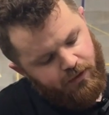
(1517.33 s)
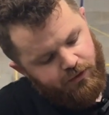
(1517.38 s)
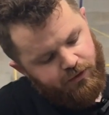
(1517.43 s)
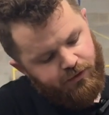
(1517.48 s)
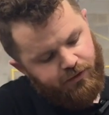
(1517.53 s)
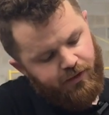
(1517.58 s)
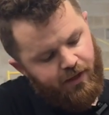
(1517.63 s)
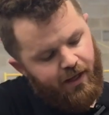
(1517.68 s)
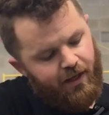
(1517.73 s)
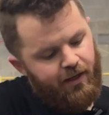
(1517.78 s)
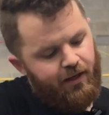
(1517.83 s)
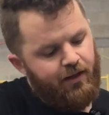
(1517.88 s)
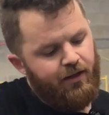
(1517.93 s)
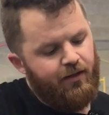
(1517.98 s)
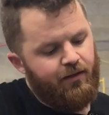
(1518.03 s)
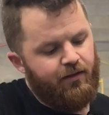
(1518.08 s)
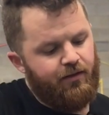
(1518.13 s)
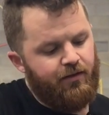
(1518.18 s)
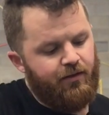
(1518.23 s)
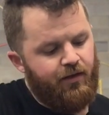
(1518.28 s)
so that it
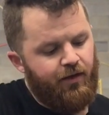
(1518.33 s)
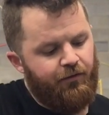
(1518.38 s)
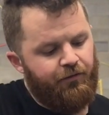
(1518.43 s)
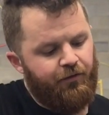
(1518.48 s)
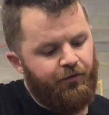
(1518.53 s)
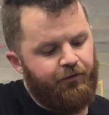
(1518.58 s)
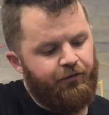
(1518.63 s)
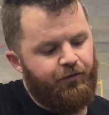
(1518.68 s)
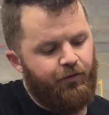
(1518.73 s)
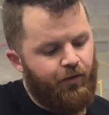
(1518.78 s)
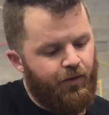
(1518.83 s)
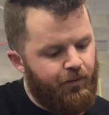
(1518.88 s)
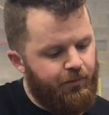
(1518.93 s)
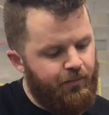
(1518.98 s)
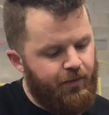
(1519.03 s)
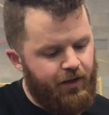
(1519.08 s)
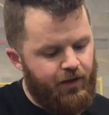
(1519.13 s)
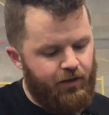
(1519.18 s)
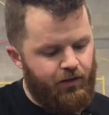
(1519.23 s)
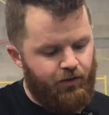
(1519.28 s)
is stiffer for
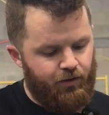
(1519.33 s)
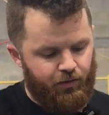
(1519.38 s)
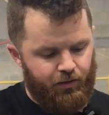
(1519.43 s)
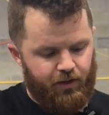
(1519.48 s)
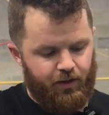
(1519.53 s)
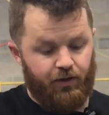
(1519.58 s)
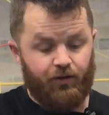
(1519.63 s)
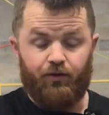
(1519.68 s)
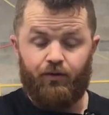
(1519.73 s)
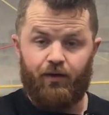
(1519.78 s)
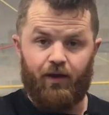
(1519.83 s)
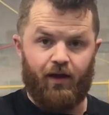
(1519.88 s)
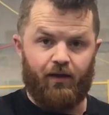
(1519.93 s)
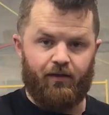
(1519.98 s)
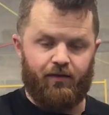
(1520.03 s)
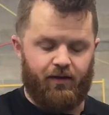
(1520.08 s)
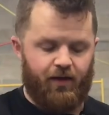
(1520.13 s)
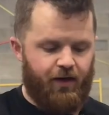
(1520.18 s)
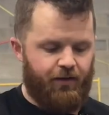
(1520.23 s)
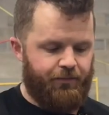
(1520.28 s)
me. You can do that
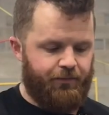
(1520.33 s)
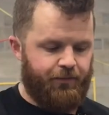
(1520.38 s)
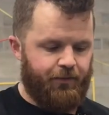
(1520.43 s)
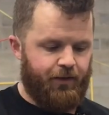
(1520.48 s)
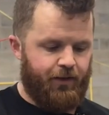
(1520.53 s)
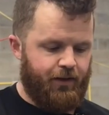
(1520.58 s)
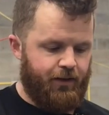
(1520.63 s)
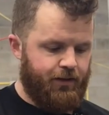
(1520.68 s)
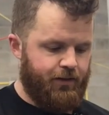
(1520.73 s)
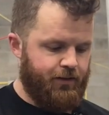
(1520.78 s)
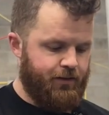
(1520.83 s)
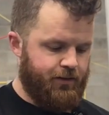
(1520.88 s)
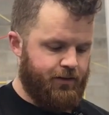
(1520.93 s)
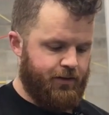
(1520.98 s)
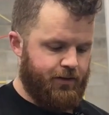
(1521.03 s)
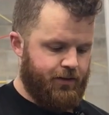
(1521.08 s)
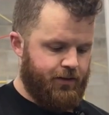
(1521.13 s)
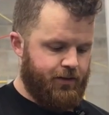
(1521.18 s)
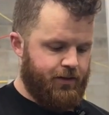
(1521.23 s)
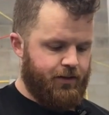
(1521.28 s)
safely,
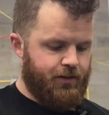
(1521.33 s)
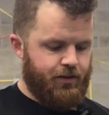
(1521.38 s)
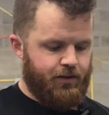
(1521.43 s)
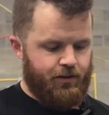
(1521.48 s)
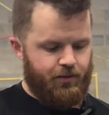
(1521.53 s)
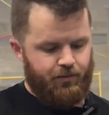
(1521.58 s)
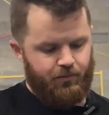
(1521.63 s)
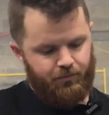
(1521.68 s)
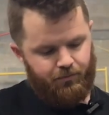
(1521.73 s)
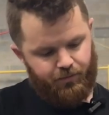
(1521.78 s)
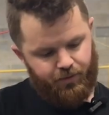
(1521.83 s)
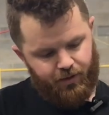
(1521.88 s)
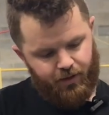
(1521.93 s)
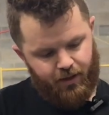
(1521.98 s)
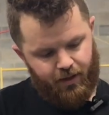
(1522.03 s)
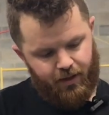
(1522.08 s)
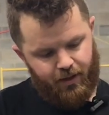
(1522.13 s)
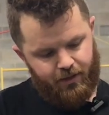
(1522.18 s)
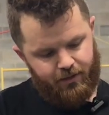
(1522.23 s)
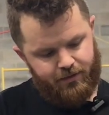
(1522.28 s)

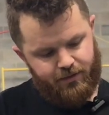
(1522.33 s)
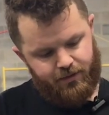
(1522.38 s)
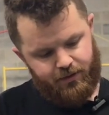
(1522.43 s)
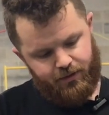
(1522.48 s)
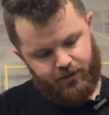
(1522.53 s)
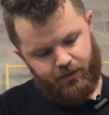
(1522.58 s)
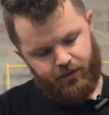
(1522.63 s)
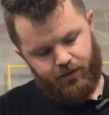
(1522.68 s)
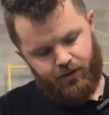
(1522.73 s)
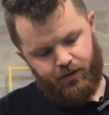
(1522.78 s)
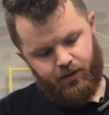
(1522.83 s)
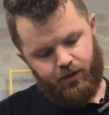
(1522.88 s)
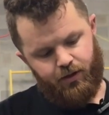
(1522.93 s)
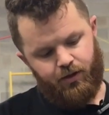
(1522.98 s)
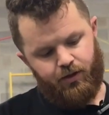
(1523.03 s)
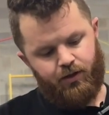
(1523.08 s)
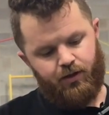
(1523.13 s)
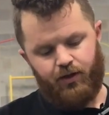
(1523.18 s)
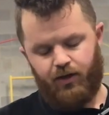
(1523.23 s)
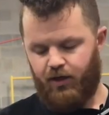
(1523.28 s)
but
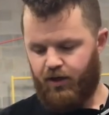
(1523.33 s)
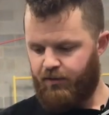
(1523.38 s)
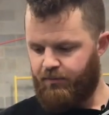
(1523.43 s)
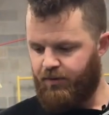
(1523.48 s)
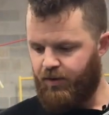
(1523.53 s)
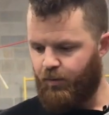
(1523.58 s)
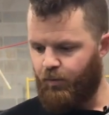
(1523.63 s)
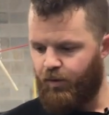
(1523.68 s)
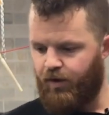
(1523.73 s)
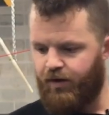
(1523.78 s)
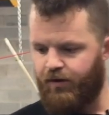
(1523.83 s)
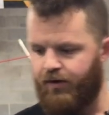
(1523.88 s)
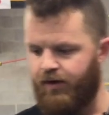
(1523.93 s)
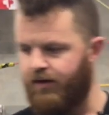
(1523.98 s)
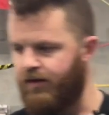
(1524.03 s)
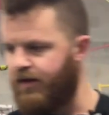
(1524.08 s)
you need to be wary